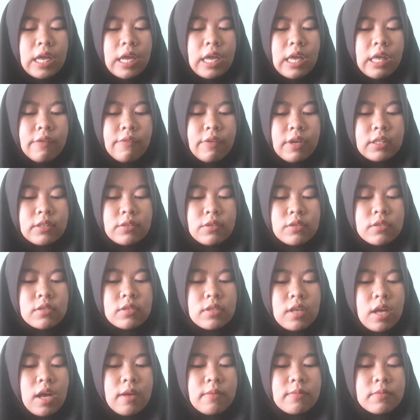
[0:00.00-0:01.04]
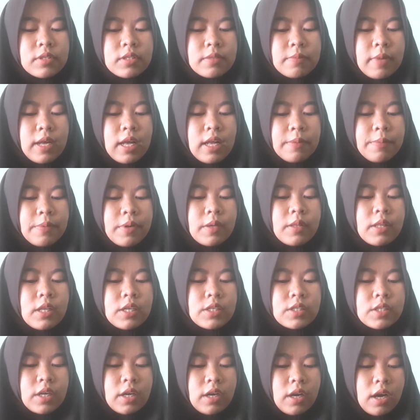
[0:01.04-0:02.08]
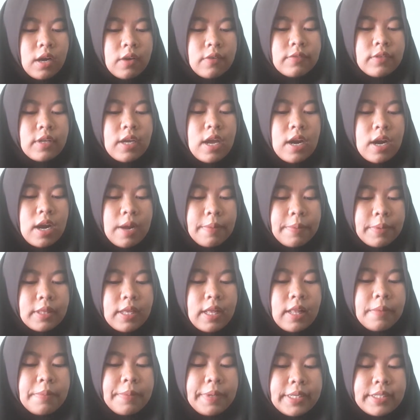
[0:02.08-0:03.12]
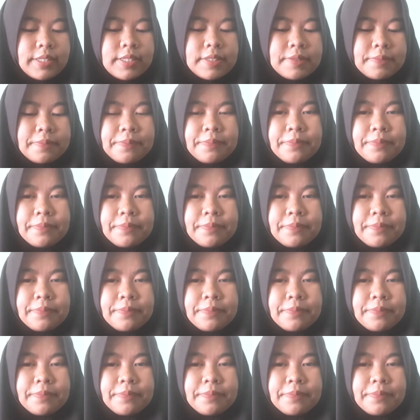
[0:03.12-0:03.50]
in one to some small protection of their capital base.